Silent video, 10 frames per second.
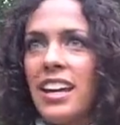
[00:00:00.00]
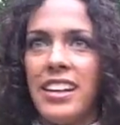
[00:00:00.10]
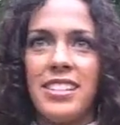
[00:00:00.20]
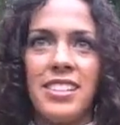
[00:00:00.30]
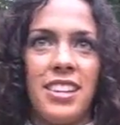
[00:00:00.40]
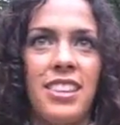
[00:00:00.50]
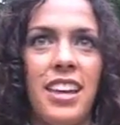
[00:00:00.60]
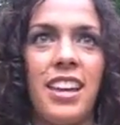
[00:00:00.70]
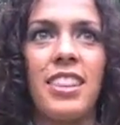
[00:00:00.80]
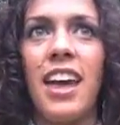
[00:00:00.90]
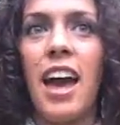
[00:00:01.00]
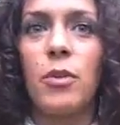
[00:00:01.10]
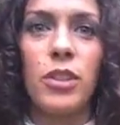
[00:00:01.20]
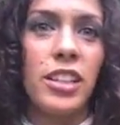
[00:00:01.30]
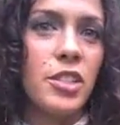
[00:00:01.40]
It's the thing that
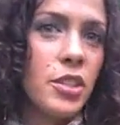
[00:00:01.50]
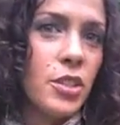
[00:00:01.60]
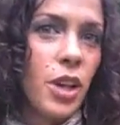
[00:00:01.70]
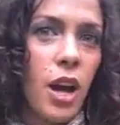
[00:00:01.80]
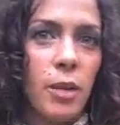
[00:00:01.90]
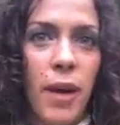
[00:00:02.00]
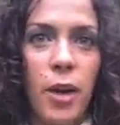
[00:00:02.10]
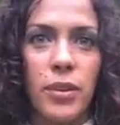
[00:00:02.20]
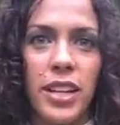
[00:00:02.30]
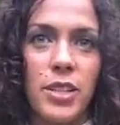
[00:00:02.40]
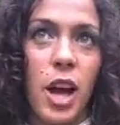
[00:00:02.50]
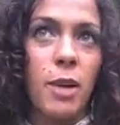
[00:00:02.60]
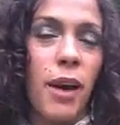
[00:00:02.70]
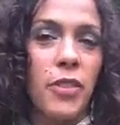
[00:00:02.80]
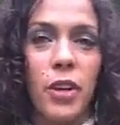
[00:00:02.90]
religions talk about when they talk
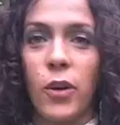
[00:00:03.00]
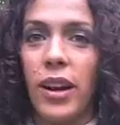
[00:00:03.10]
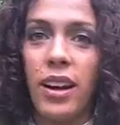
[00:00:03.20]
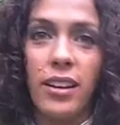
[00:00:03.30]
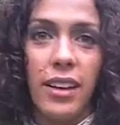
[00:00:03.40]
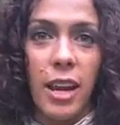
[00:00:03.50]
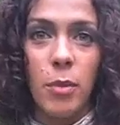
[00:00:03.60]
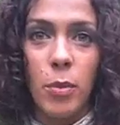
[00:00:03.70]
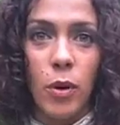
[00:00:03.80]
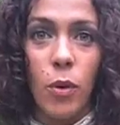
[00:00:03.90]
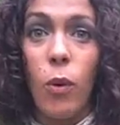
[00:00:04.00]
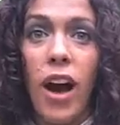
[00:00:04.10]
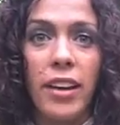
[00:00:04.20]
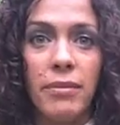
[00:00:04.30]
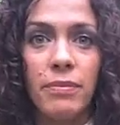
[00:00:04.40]
about the great unnameable
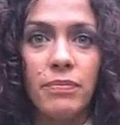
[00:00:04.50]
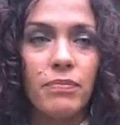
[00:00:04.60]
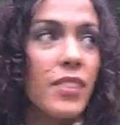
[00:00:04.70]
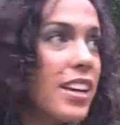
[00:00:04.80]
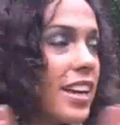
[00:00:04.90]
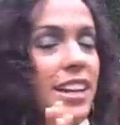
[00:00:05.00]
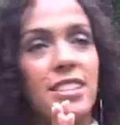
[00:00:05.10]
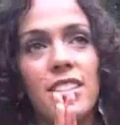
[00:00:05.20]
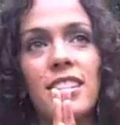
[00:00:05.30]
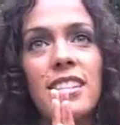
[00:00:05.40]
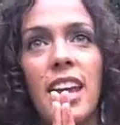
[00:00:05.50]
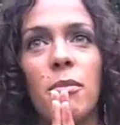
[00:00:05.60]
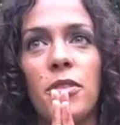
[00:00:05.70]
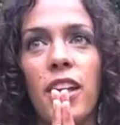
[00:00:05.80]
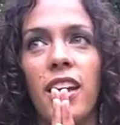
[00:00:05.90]
one. It's the
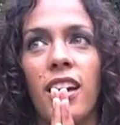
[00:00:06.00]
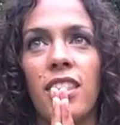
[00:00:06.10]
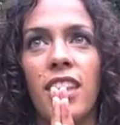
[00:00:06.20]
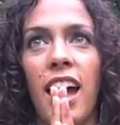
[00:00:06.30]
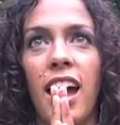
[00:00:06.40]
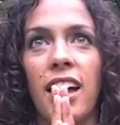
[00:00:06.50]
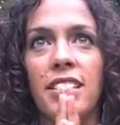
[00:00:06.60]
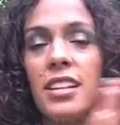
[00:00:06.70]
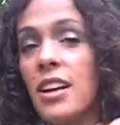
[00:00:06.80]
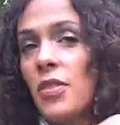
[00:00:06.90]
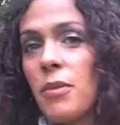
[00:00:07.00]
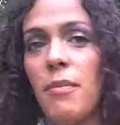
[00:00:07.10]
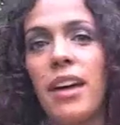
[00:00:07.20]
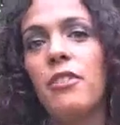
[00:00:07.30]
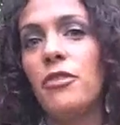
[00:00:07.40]
same thing that the
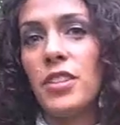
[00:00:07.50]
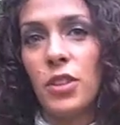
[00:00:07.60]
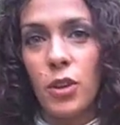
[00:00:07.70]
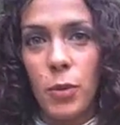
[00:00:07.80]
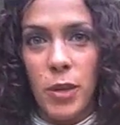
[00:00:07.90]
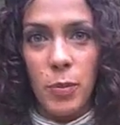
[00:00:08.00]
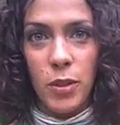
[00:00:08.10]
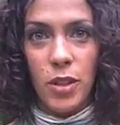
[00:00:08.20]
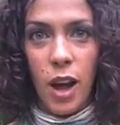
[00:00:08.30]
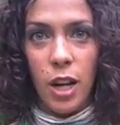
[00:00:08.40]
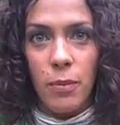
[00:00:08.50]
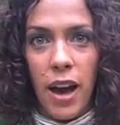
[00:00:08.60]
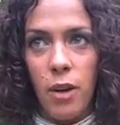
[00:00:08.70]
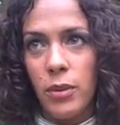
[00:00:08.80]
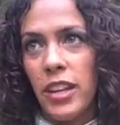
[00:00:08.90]
metaphysical people talk
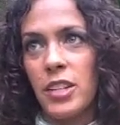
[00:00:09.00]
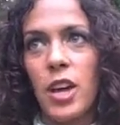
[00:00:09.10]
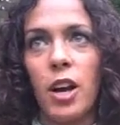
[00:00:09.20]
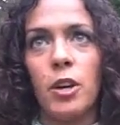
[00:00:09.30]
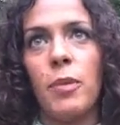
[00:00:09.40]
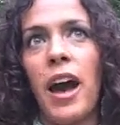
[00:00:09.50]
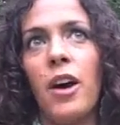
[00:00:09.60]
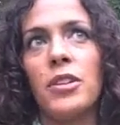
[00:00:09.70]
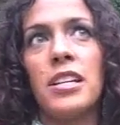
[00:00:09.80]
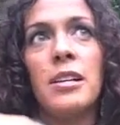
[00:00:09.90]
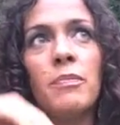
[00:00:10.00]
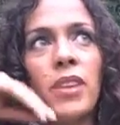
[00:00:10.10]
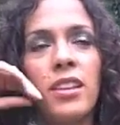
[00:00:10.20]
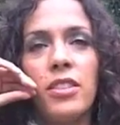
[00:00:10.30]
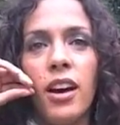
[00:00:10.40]
about when they talk about
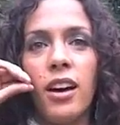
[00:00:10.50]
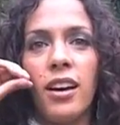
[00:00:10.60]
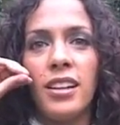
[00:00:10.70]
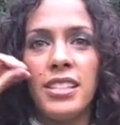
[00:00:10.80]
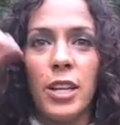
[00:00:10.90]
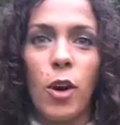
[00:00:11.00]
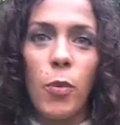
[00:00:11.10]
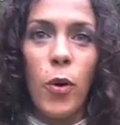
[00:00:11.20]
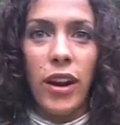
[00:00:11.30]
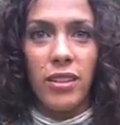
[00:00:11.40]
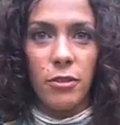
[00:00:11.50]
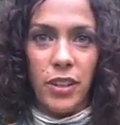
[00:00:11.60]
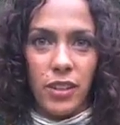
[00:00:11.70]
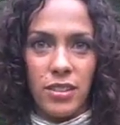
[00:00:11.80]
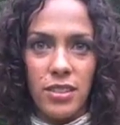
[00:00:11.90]
the 0 point
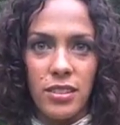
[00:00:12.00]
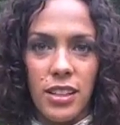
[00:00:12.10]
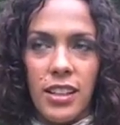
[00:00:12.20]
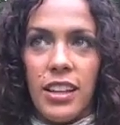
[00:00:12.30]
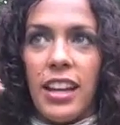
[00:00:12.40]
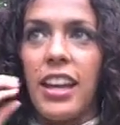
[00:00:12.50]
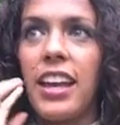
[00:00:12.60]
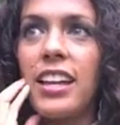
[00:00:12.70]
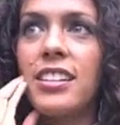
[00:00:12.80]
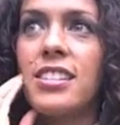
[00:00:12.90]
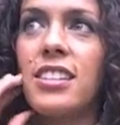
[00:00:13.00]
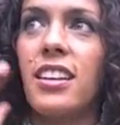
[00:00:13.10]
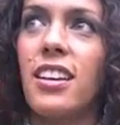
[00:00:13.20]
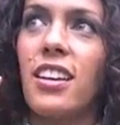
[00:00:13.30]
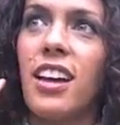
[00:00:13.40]
field. It's
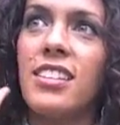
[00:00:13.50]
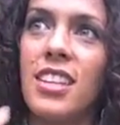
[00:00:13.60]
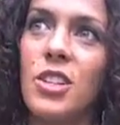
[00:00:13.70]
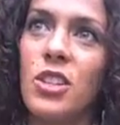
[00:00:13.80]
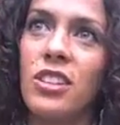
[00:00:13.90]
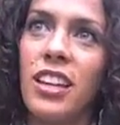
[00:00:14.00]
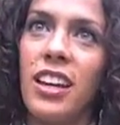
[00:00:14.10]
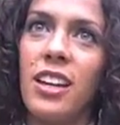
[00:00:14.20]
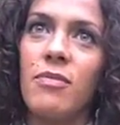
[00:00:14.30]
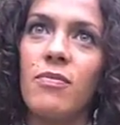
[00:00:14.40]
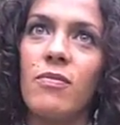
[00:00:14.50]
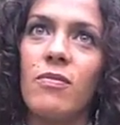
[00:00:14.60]
essentially